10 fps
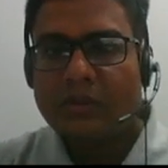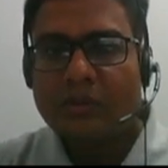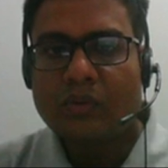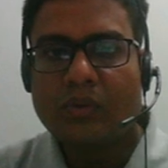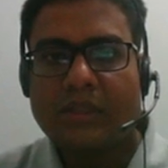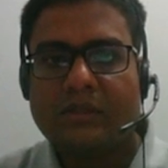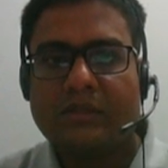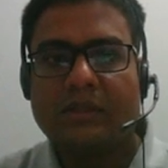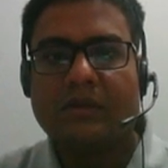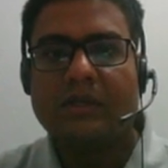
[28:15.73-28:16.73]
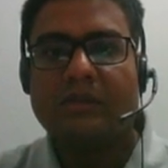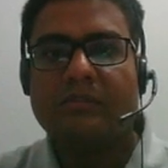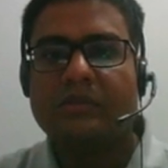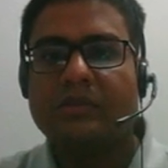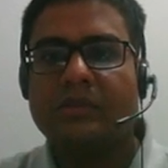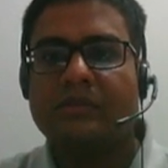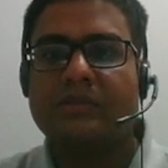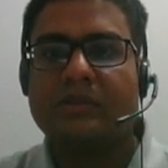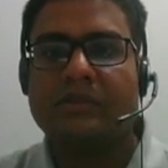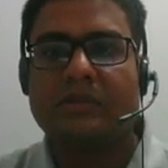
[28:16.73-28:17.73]
to get 70%
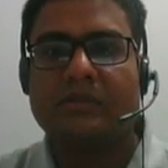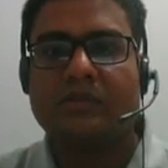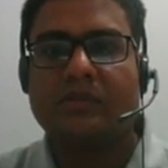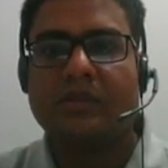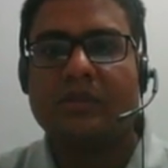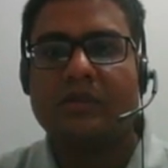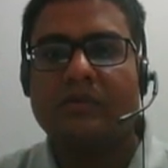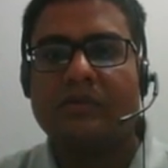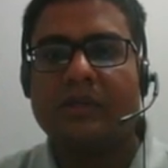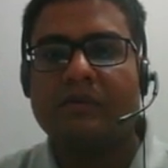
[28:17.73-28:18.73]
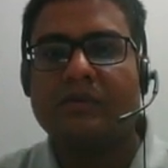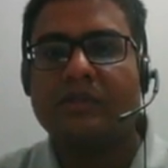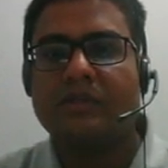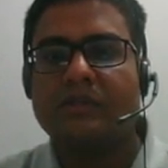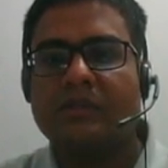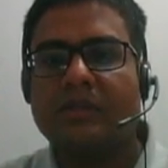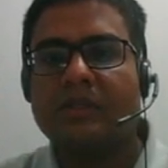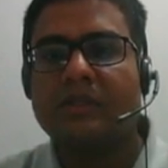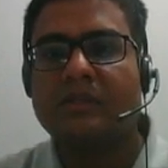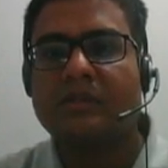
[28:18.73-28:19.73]
efficiency. So therefore efficiency
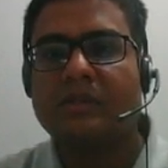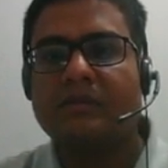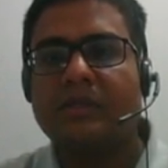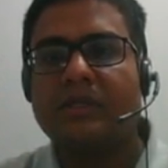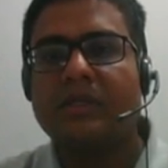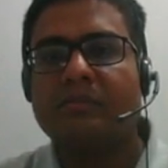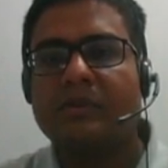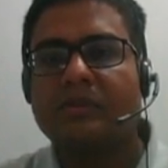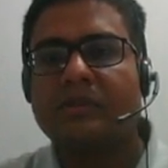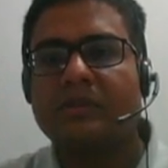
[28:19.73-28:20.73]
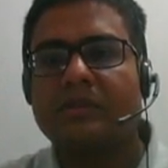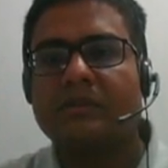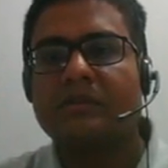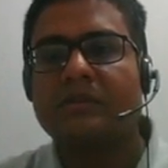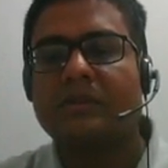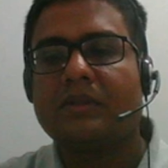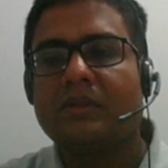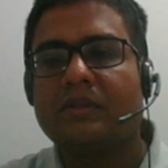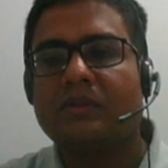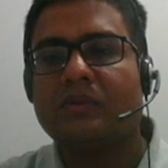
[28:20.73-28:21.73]
is 70%.
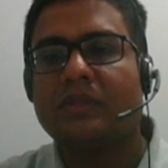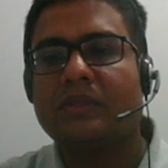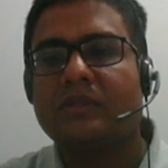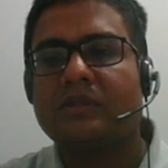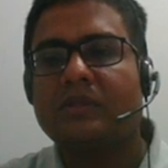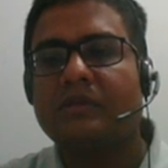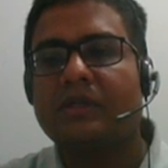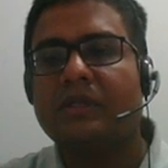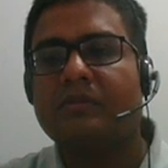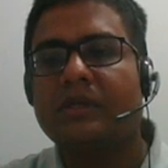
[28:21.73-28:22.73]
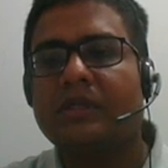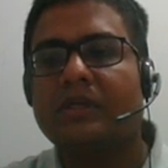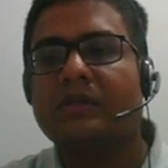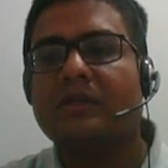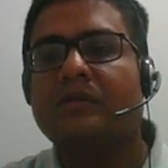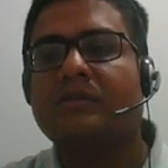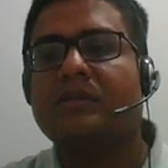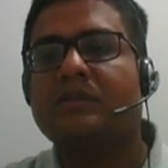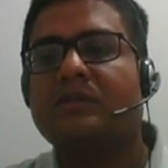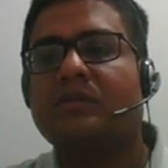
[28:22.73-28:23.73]
So that is 70 by 100, which
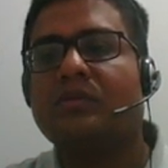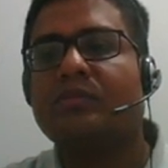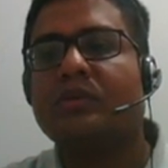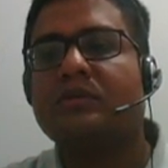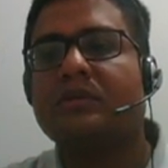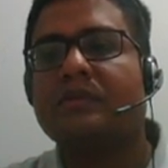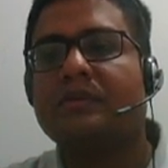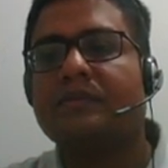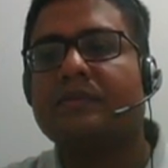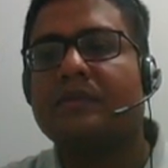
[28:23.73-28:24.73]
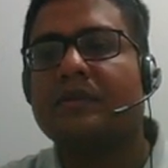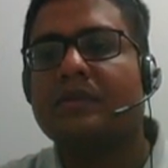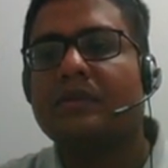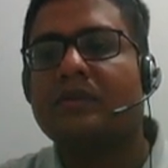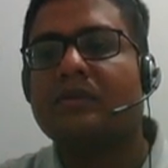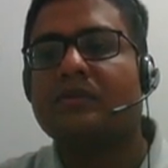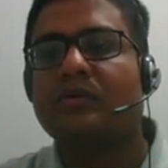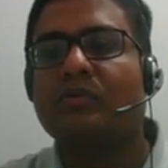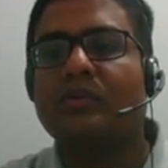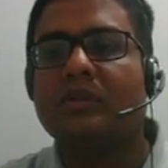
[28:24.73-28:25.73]
is 0.7. So
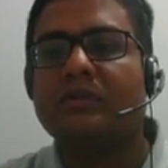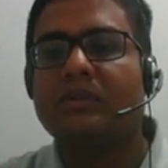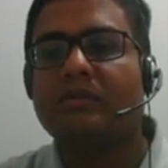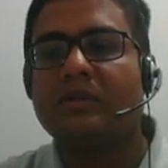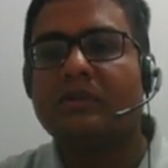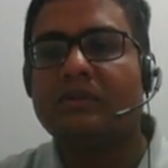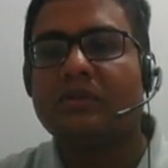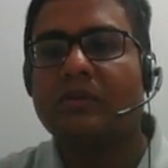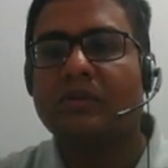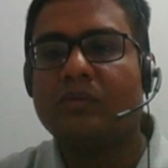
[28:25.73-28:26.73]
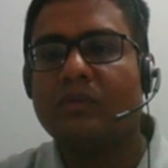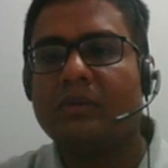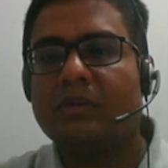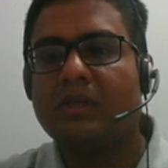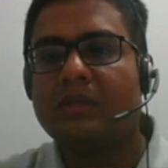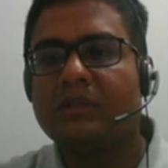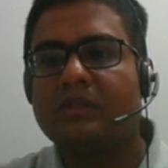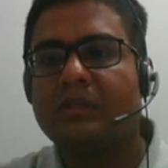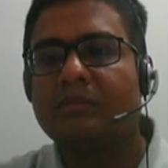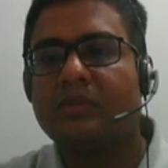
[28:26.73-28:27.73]
0.7 is equal to 1 minus
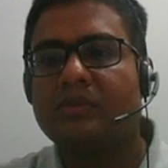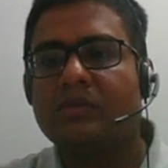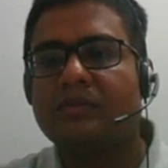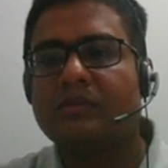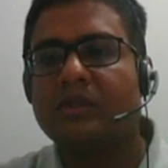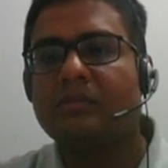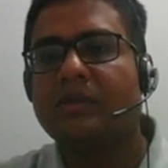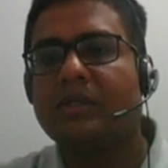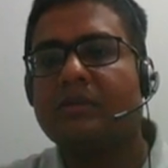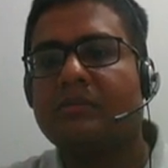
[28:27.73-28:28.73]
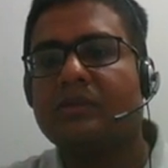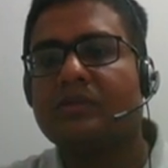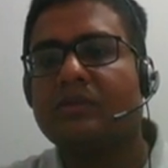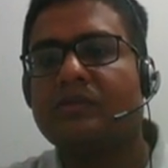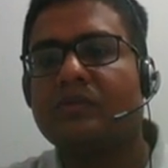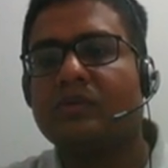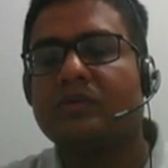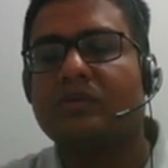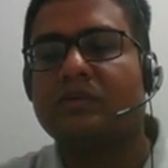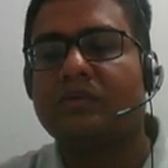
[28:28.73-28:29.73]
temperature of sink by temperature of source,